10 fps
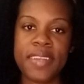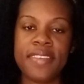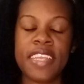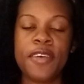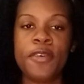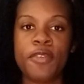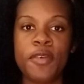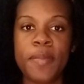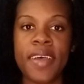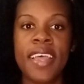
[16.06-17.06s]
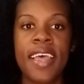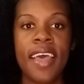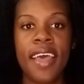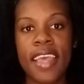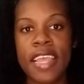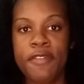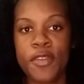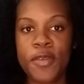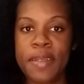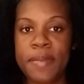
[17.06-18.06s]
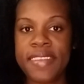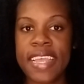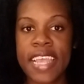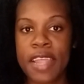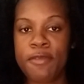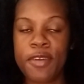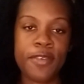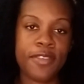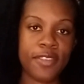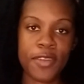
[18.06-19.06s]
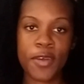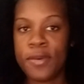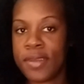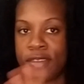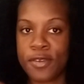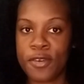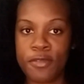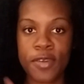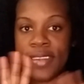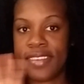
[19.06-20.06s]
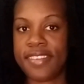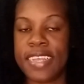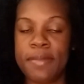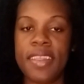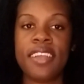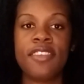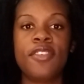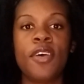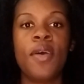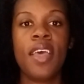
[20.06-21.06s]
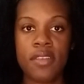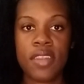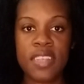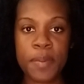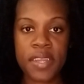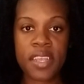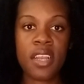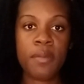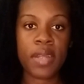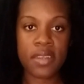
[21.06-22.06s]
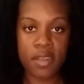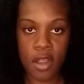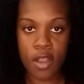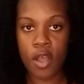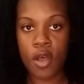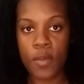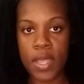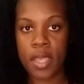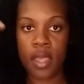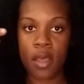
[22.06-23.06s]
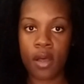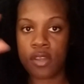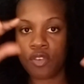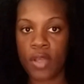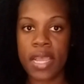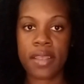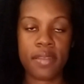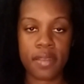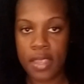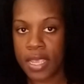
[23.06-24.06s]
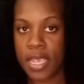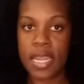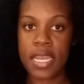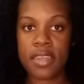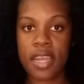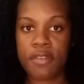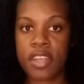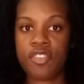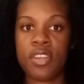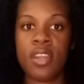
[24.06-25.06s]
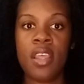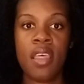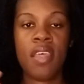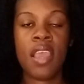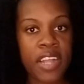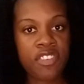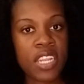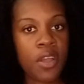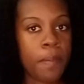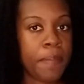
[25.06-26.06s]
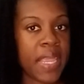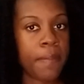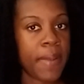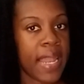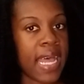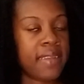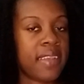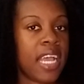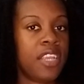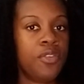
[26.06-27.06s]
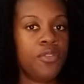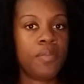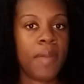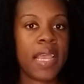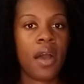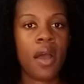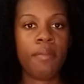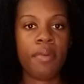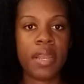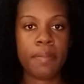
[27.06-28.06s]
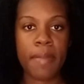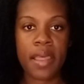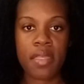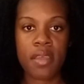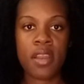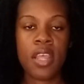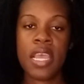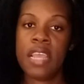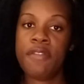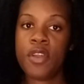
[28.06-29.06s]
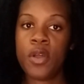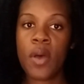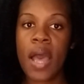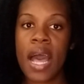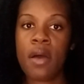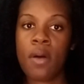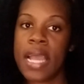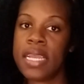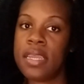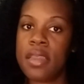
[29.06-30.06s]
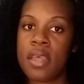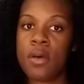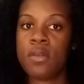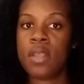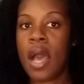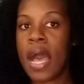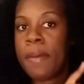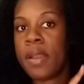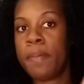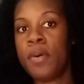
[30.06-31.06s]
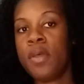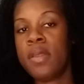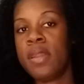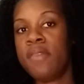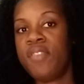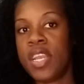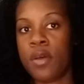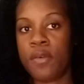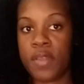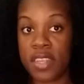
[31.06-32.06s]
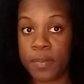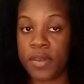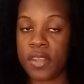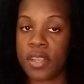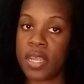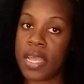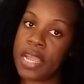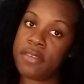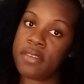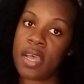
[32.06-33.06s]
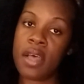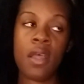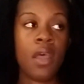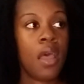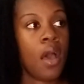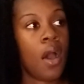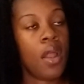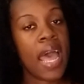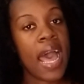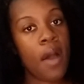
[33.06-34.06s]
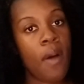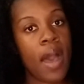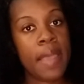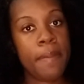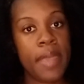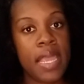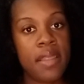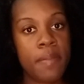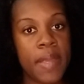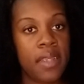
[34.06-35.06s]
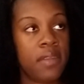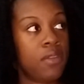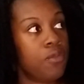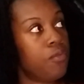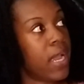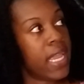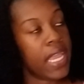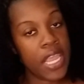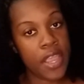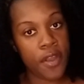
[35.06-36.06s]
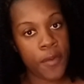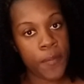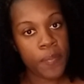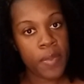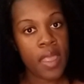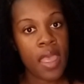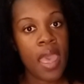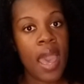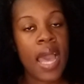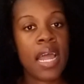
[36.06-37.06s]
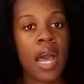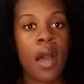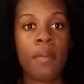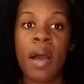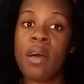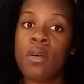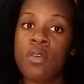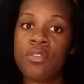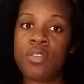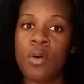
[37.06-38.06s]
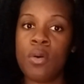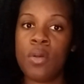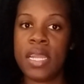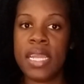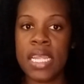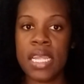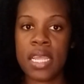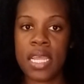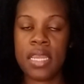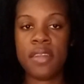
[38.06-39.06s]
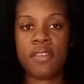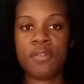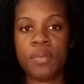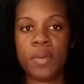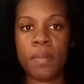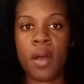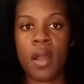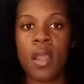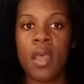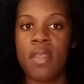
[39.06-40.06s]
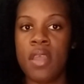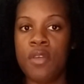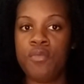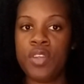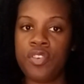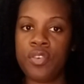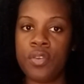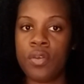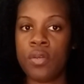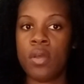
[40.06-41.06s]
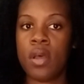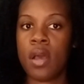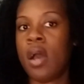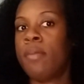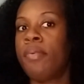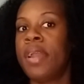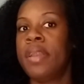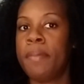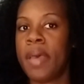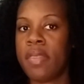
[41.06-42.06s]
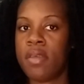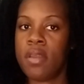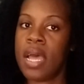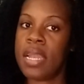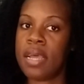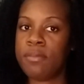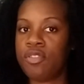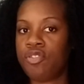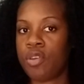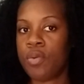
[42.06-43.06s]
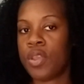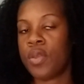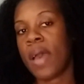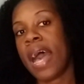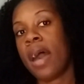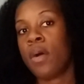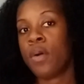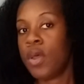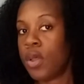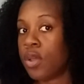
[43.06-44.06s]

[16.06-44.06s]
me to say cornrow, but if you do hear me say cornrow, you know it's cornrow, it's the same thing. So these particular braids aren't going on tracks in any direction. They're actually on big plaits. I use my can't braid method. If you don't know how I did those, I'm going to put the video for this particular hairstyle on how I made the base right here. And I also link in the description bar the original can't braid method, and I'm just showing you how